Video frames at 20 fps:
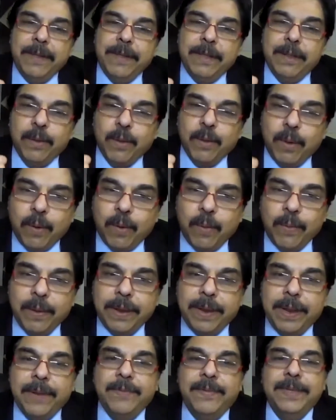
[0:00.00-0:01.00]
with low
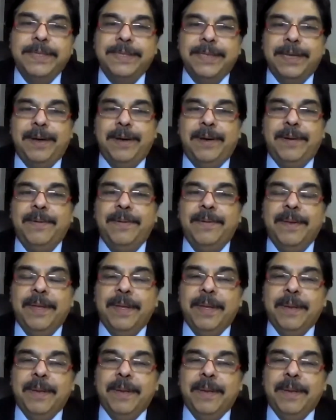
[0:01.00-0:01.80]
ovarian reserve,